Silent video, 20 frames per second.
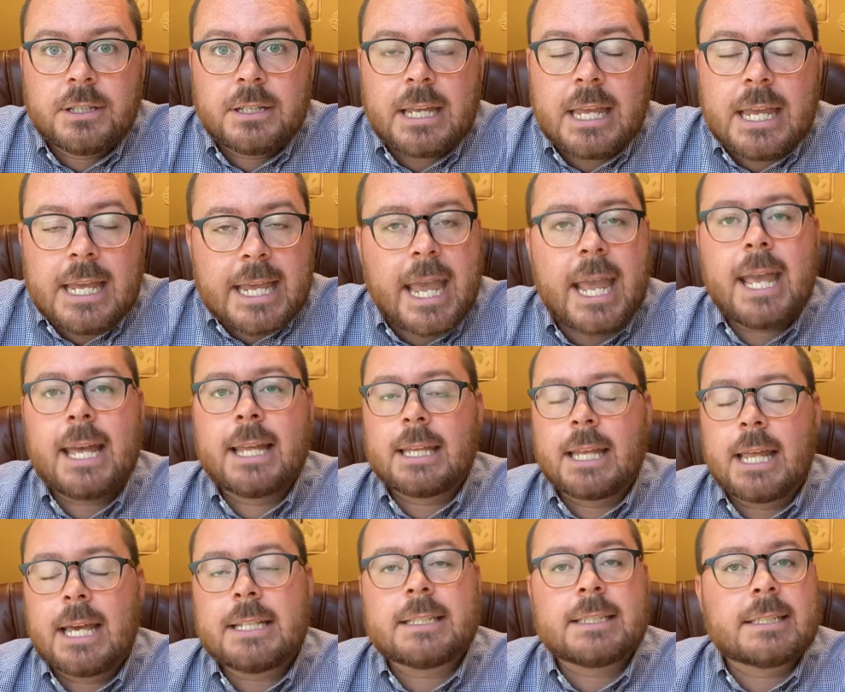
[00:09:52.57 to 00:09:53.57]
he can't
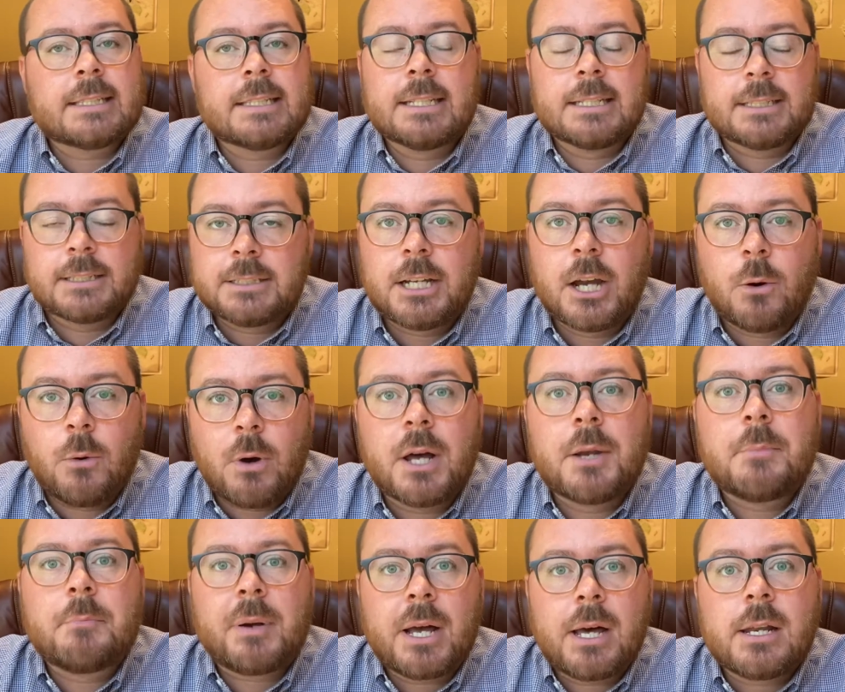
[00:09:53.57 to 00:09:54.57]
let sin go
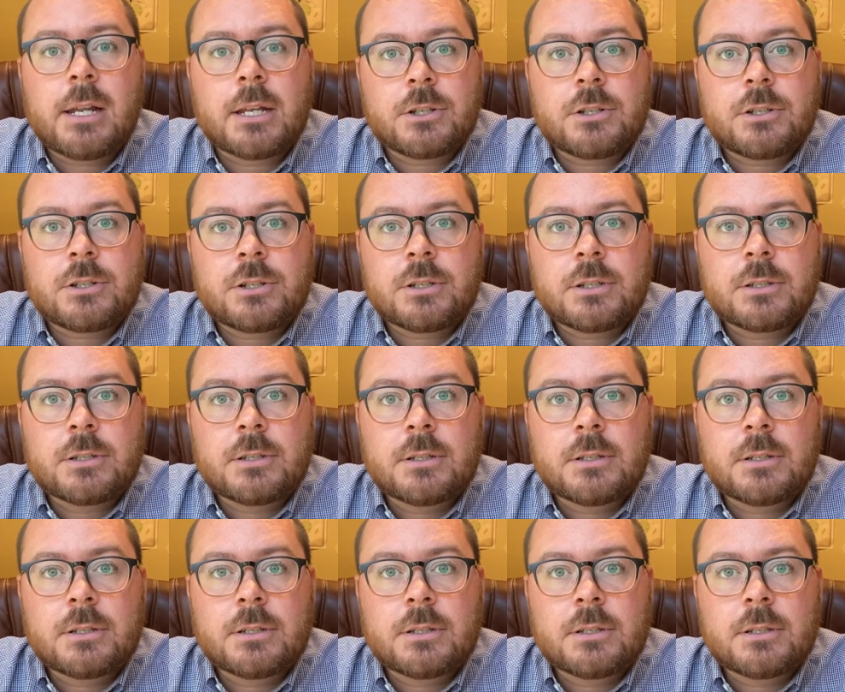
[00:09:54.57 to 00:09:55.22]
unpunished.